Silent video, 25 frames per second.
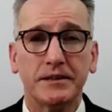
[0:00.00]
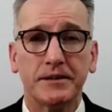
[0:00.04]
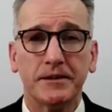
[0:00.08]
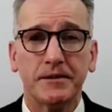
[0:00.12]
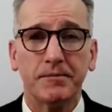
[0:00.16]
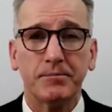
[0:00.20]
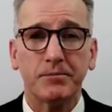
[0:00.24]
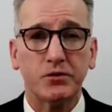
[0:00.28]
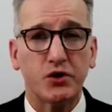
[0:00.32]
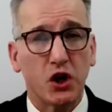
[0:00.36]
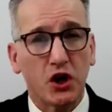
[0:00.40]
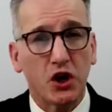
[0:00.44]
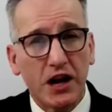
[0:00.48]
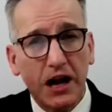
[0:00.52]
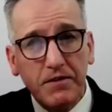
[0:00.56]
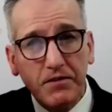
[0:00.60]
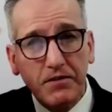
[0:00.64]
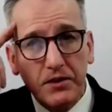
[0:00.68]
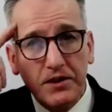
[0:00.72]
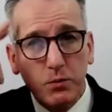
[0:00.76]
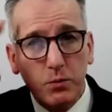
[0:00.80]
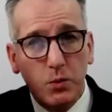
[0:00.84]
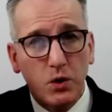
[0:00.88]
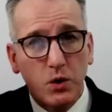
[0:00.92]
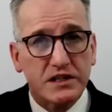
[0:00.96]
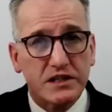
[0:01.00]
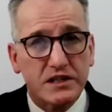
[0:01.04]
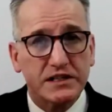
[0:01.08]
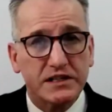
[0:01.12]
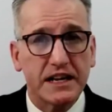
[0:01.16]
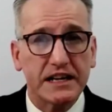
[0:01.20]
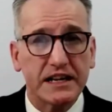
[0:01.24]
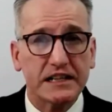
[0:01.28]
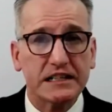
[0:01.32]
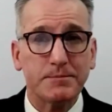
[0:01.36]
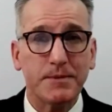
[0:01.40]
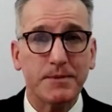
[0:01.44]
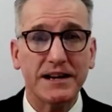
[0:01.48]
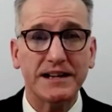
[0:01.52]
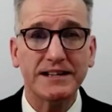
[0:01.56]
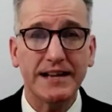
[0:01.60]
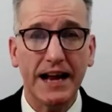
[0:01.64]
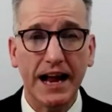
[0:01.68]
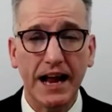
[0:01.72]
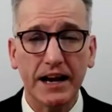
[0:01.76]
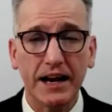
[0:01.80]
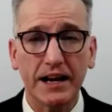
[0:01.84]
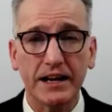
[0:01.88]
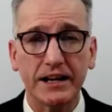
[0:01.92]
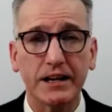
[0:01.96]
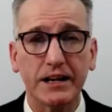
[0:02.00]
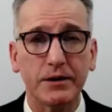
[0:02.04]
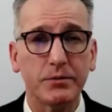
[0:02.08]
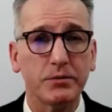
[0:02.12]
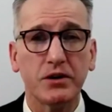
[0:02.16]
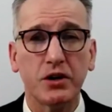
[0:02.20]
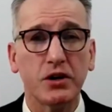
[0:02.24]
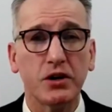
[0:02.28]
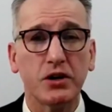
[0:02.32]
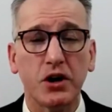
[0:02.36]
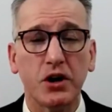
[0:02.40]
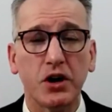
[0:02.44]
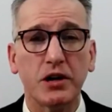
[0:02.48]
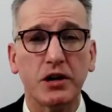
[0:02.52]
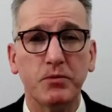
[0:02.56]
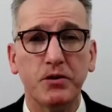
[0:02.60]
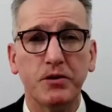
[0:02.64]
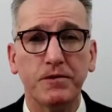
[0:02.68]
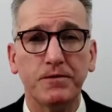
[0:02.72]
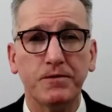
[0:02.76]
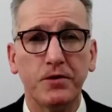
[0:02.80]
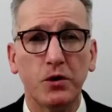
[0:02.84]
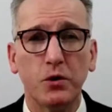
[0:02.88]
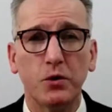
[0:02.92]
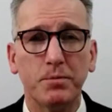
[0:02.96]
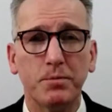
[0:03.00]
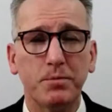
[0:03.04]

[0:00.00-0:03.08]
If we don't have a what's next mentality, we're not going to move forward.